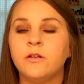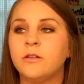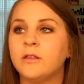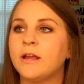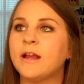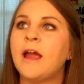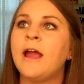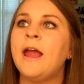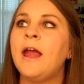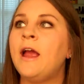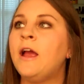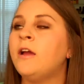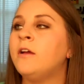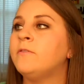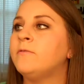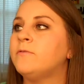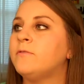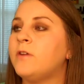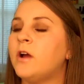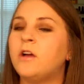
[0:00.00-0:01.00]
like I
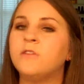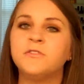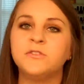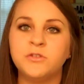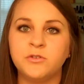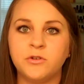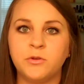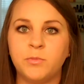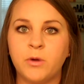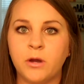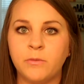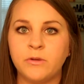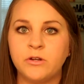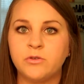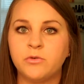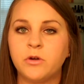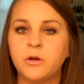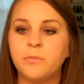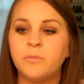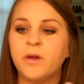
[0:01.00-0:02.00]
have, I'll have to do an apartment
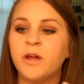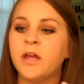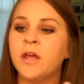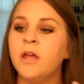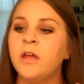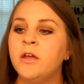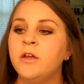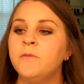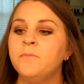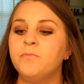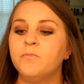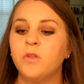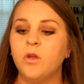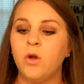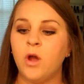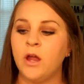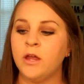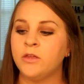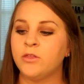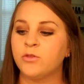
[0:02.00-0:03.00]
tour, but
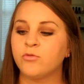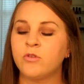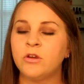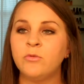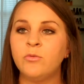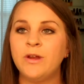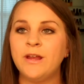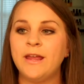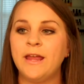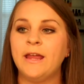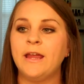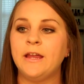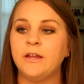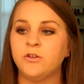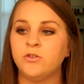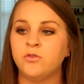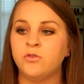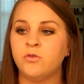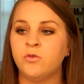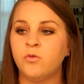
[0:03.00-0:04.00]
a three-wick
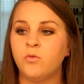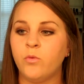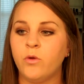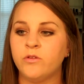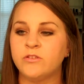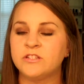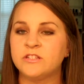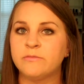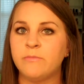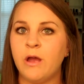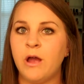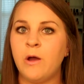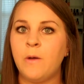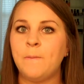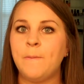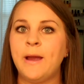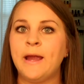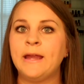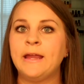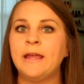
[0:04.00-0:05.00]
candle will smell
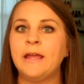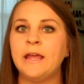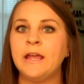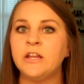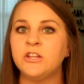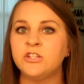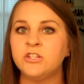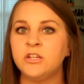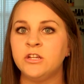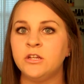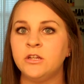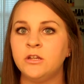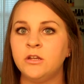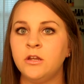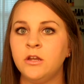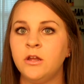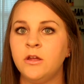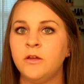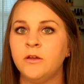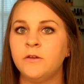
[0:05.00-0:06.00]
my kitchen,
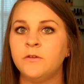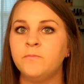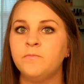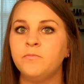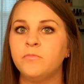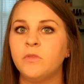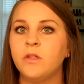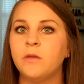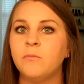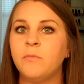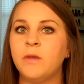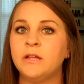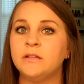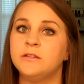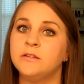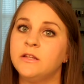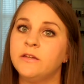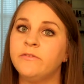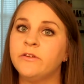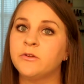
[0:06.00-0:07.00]
my
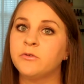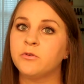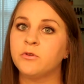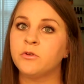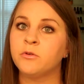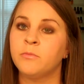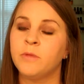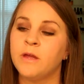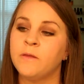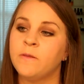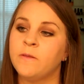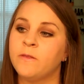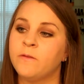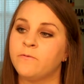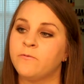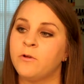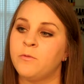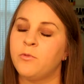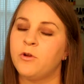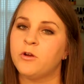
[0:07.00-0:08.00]
living room, and then the
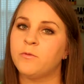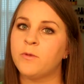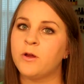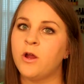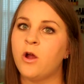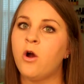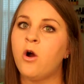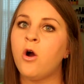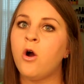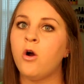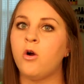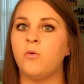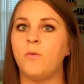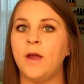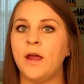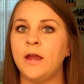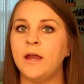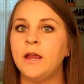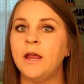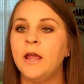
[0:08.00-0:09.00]
front part of my
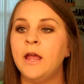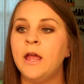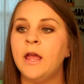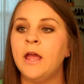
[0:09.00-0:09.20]
hallway.